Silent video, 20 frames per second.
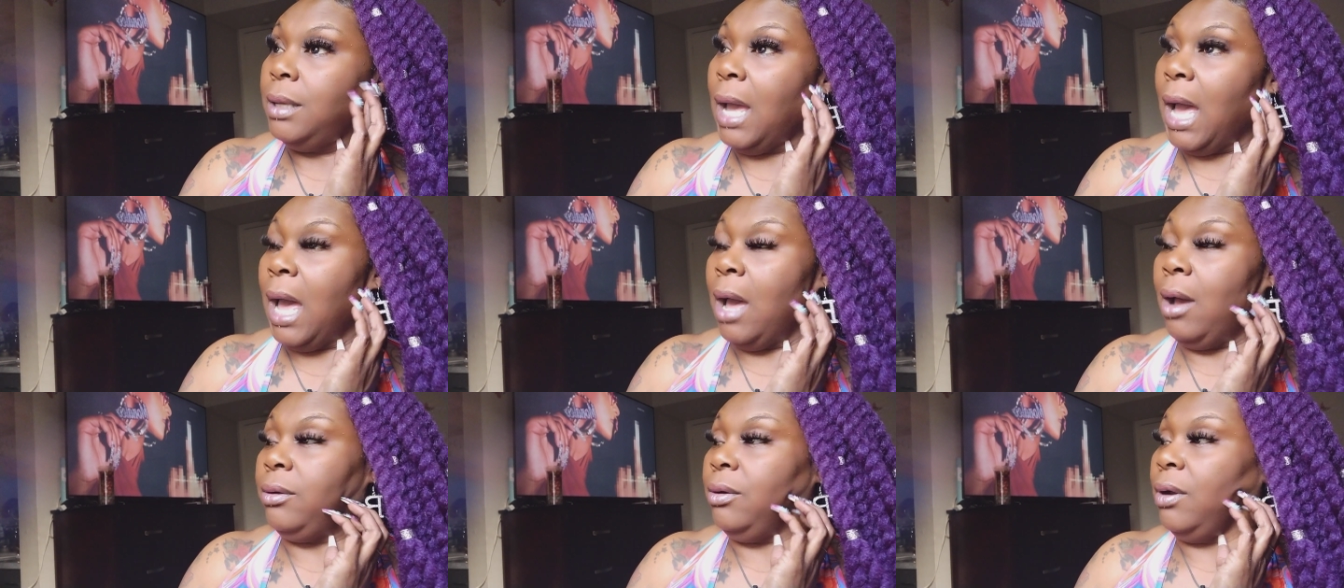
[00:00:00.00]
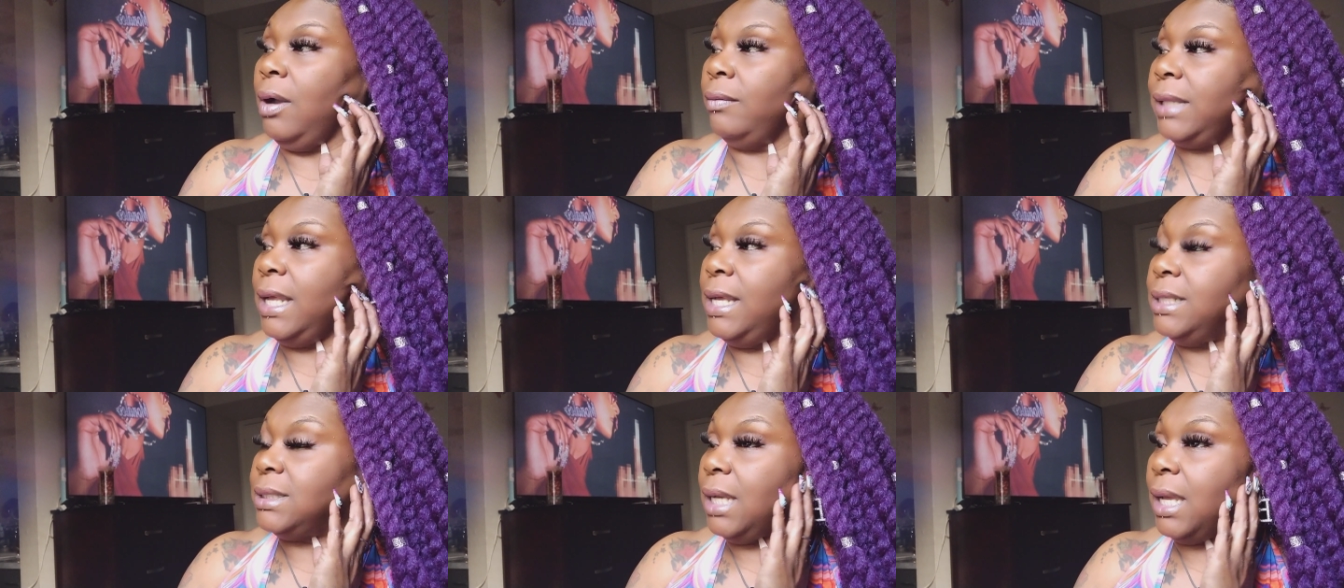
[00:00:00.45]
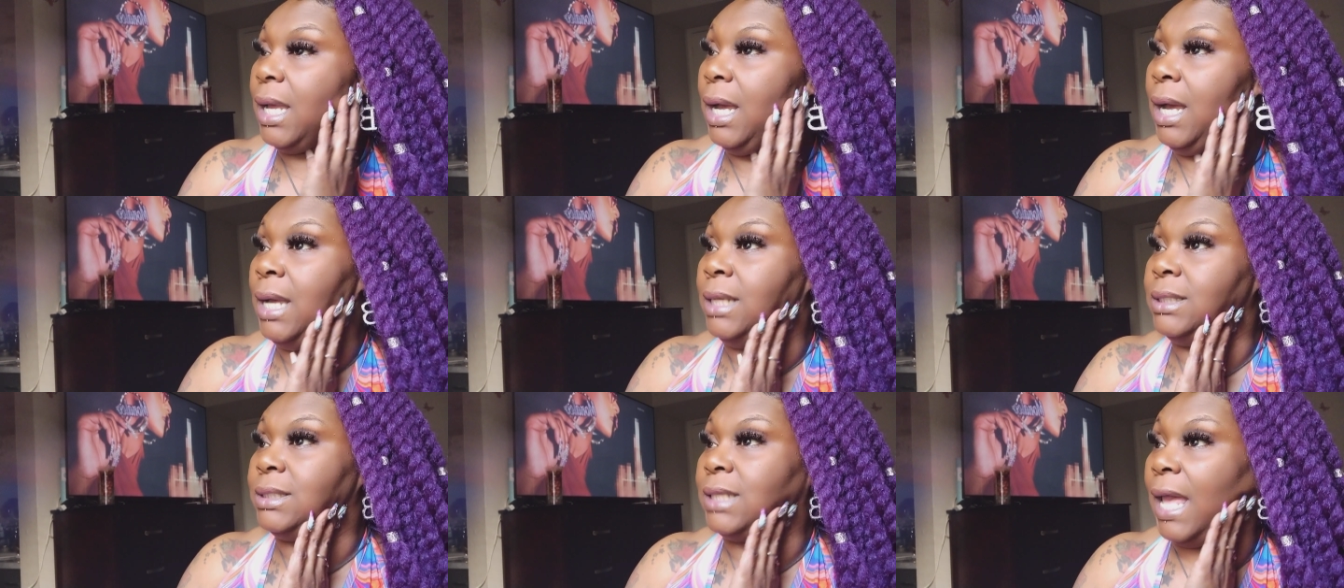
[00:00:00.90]
I don't know if these are
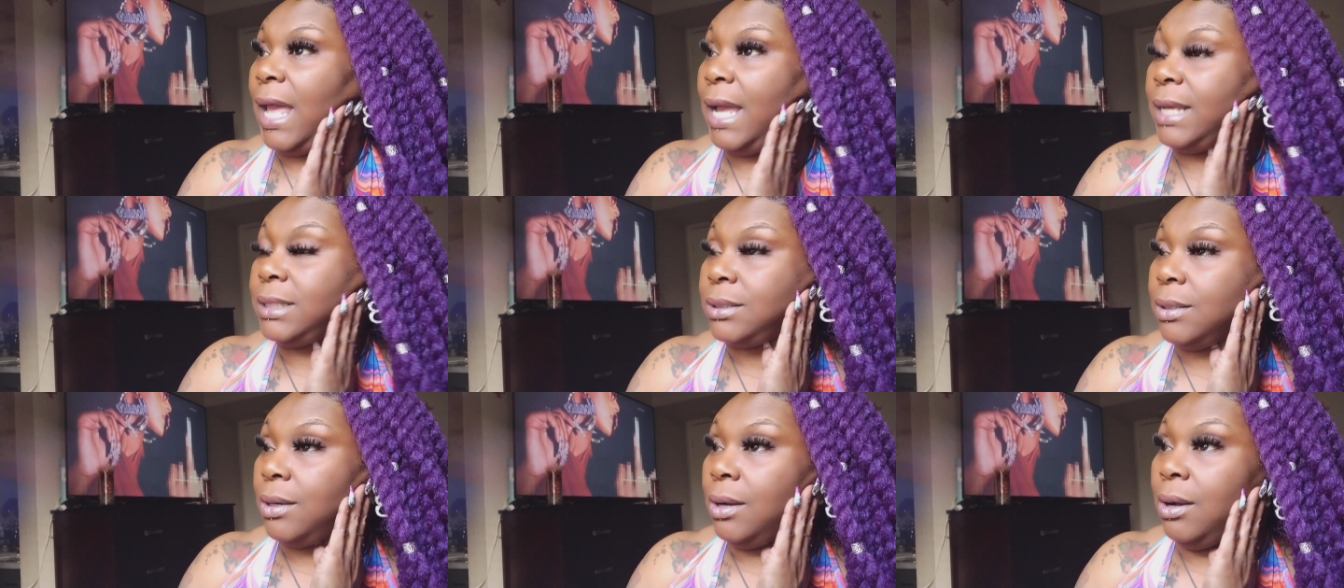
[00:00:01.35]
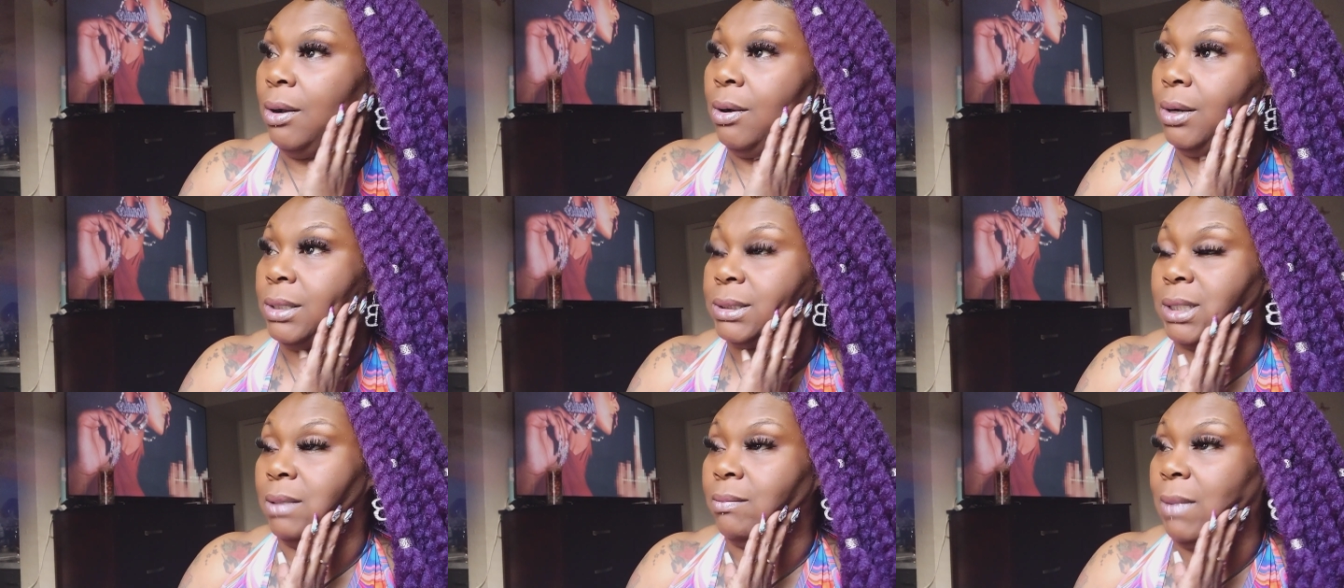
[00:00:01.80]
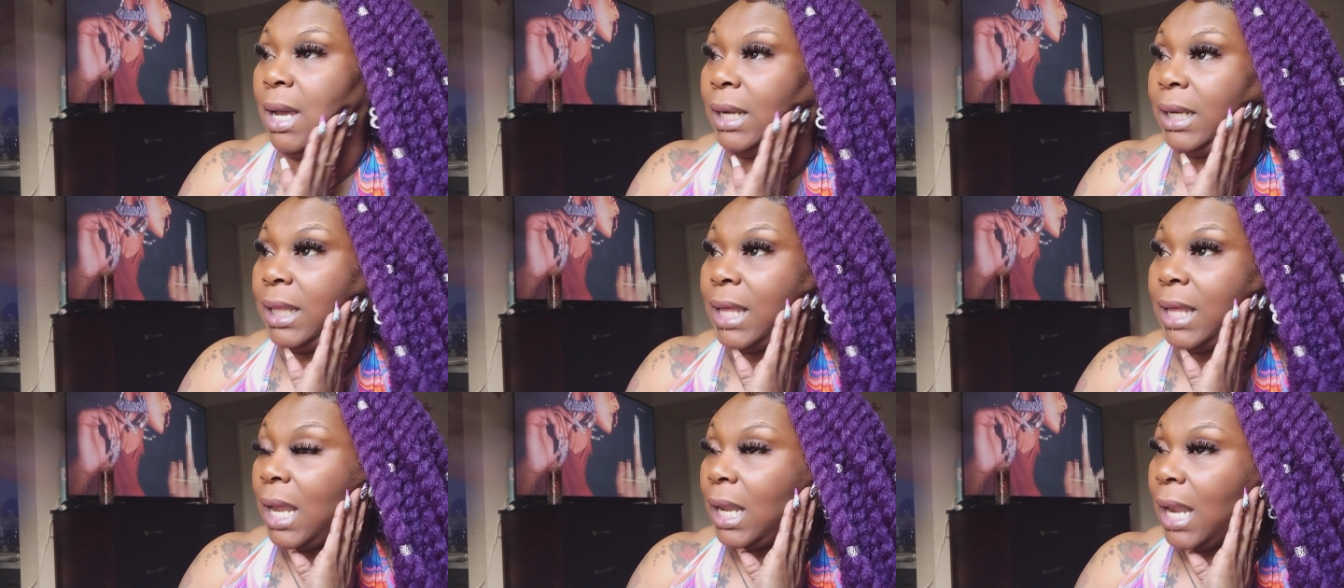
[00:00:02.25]
contacts or, or somebody
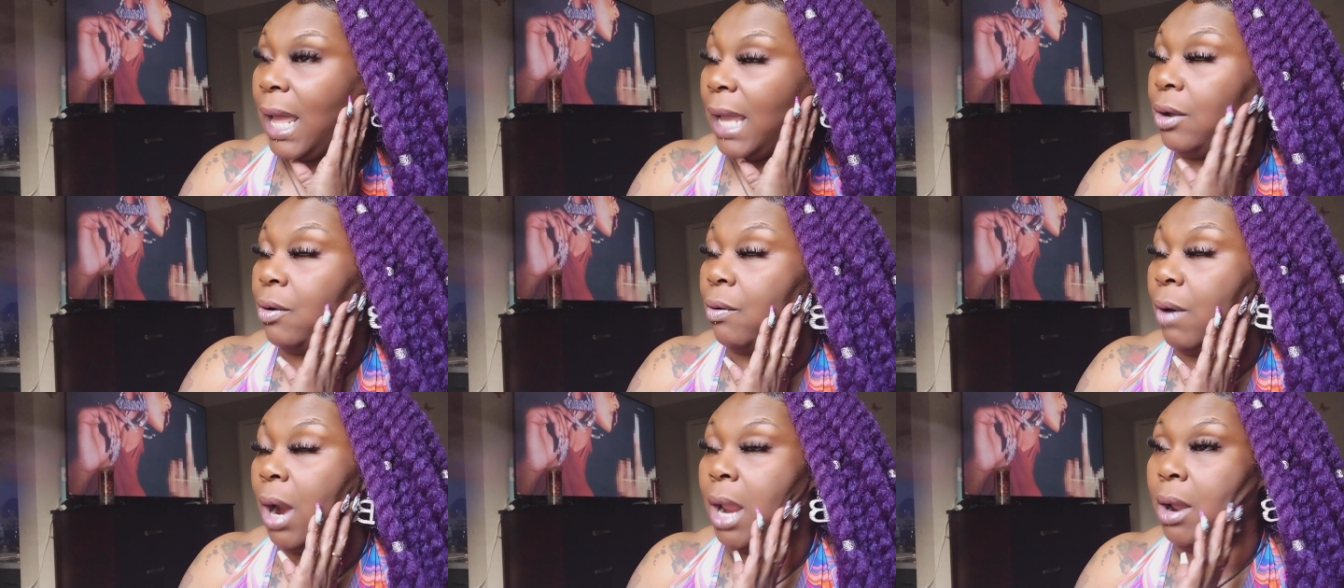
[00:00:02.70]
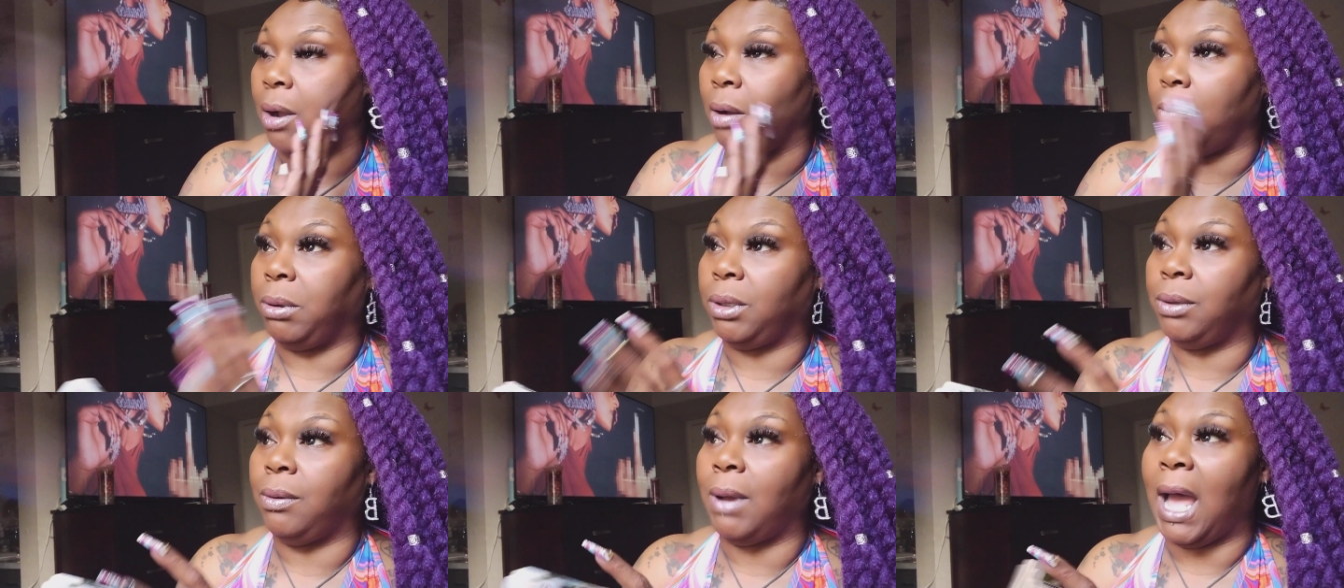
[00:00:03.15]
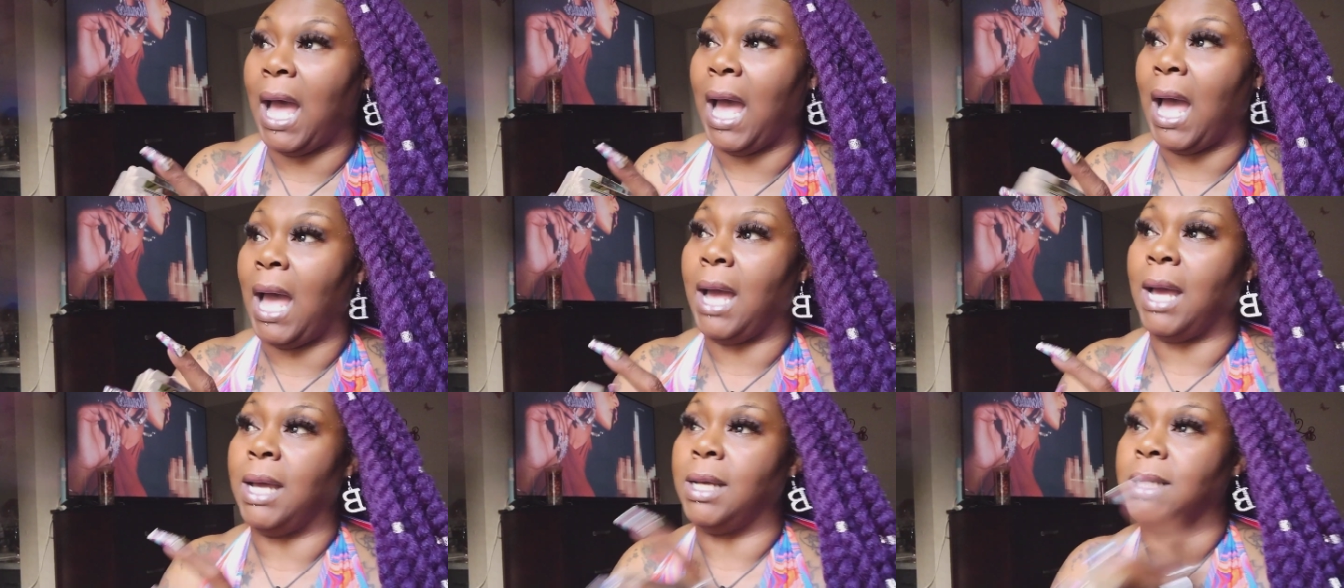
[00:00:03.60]
got like gray or blue
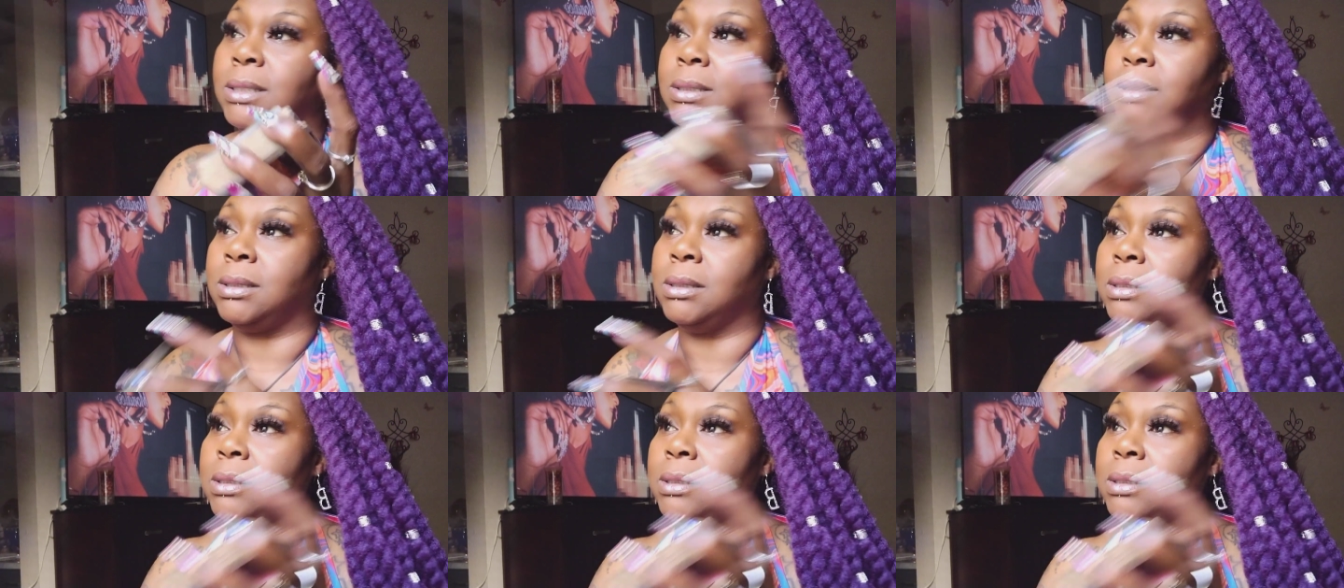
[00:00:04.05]
eyes.